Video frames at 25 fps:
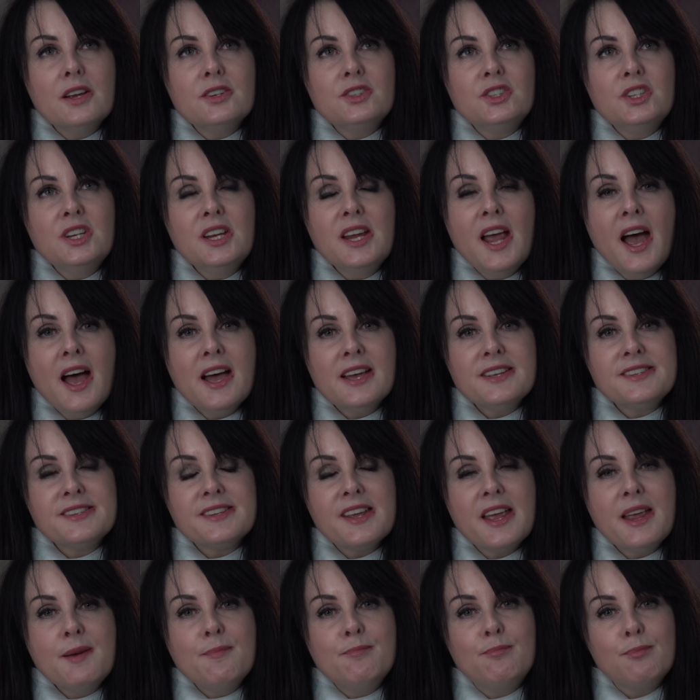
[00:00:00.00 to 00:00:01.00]
she
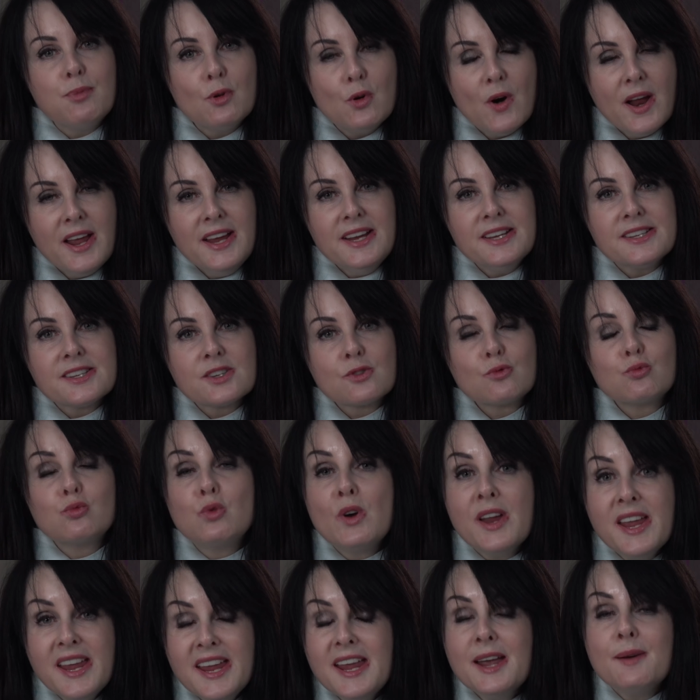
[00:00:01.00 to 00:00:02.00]
has embraced,
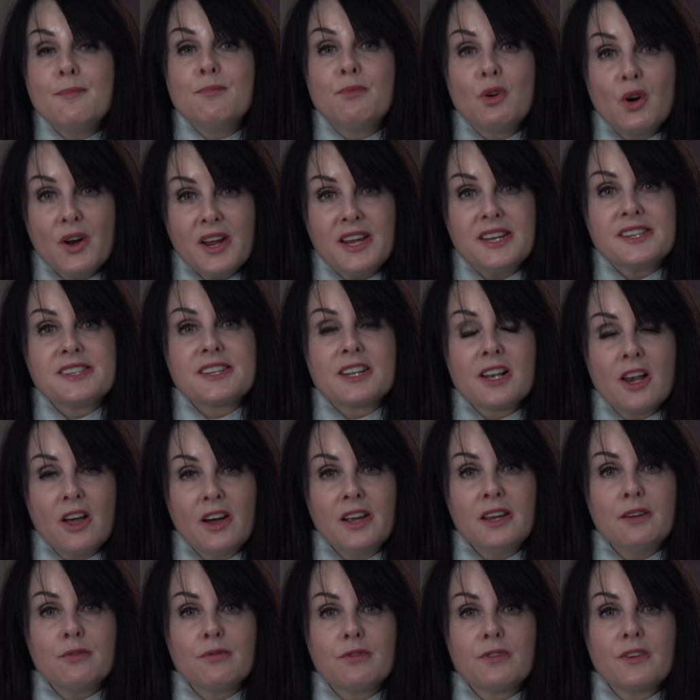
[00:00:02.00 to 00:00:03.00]
re embraced
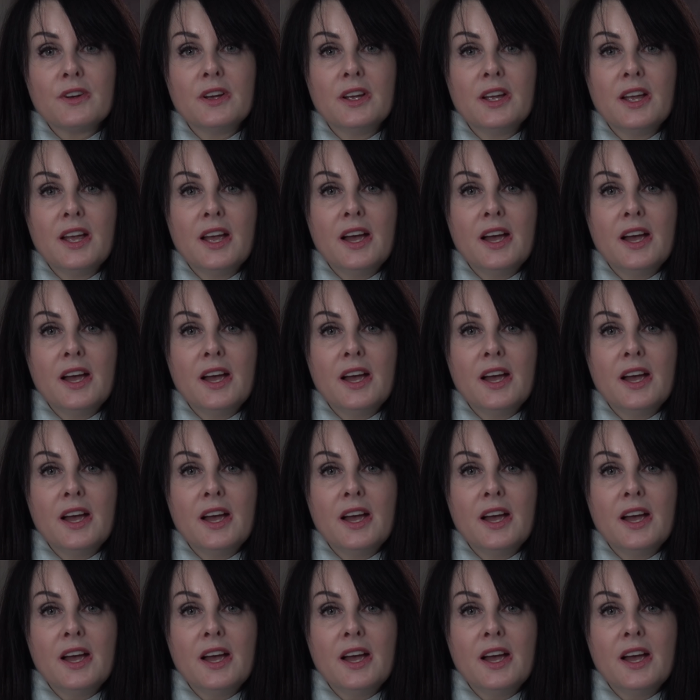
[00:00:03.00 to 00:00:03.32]
life